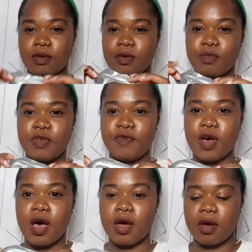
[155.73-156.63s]
We've
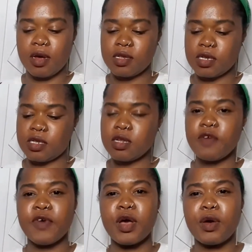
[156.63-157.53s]
got the
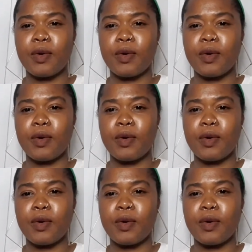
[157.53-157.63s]
silver,